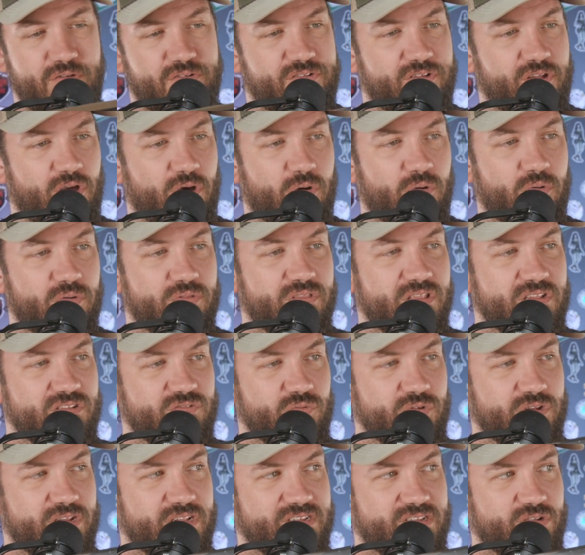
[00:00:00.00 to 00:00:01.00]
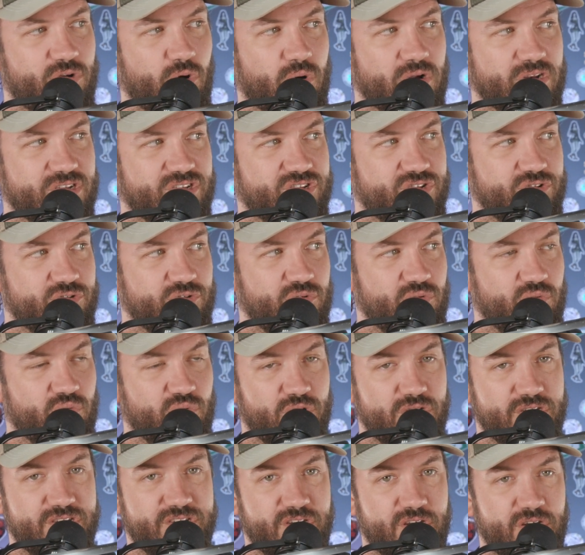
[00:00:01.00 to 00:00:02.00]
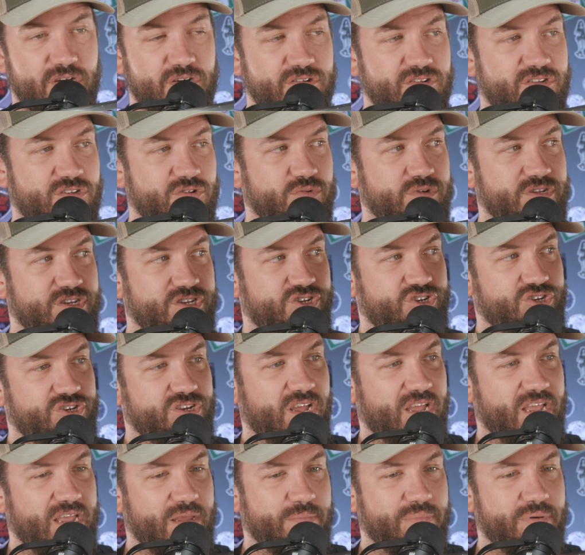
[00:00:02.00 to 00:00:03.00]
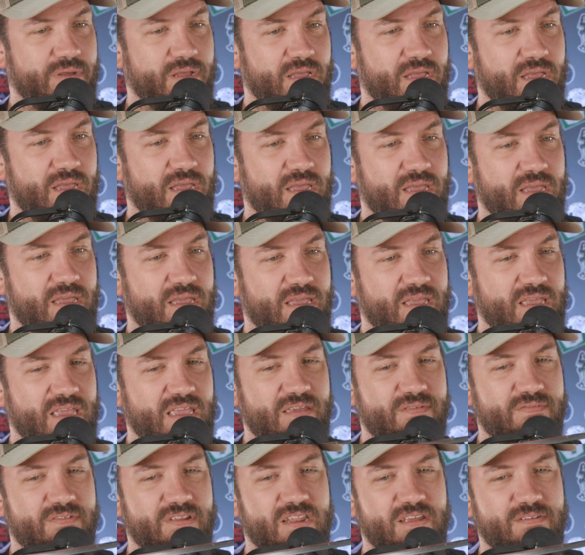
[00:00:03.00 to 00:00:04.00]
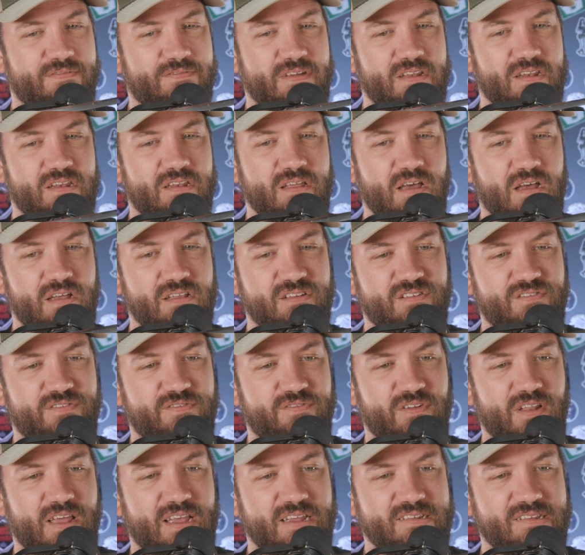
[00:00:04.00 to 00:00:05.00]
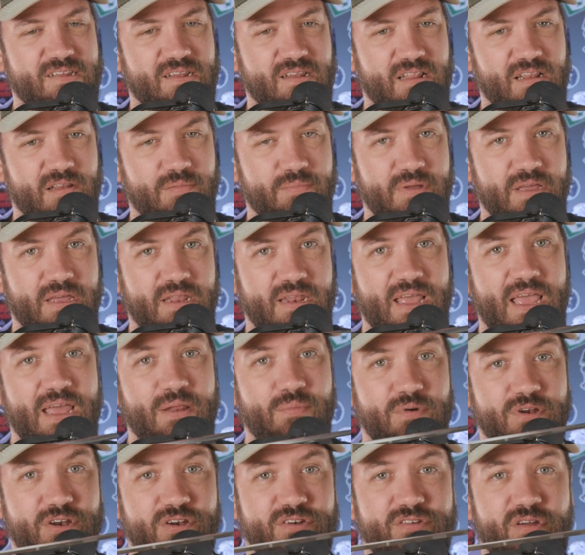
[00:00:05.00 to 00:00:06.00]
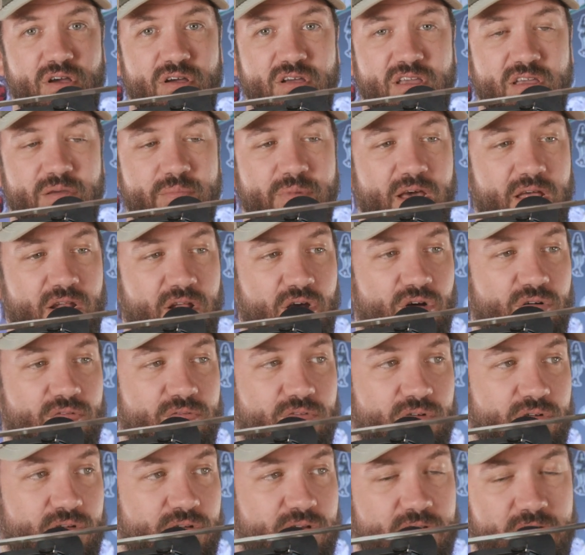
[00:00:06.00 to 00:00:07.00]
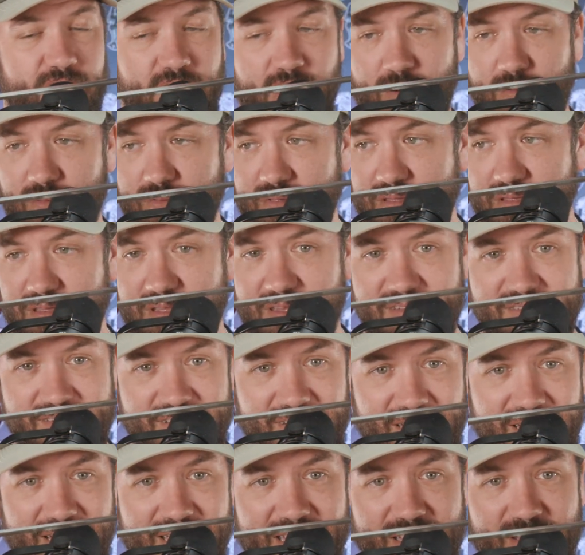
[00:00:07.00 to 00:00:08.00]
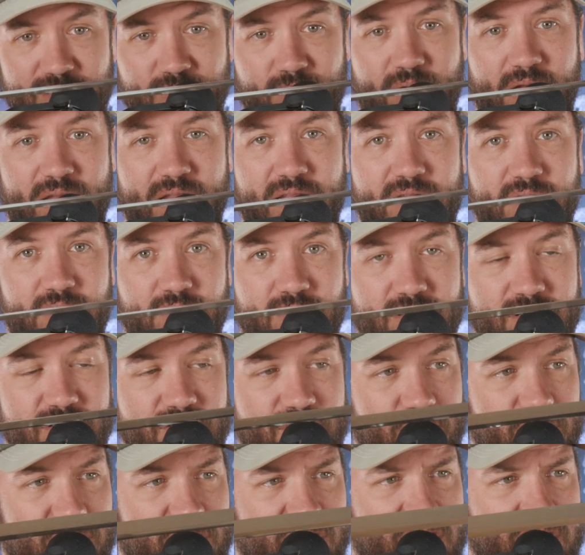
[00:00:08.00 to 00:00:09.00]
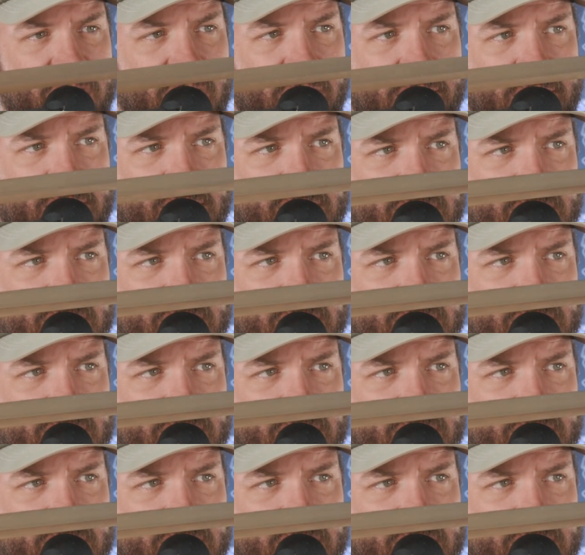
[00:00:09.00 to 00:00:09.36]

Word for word: So this one is going to return to its shape, even if it does flex a little bit. And when you're talking about over, you know, this length right here, this one's like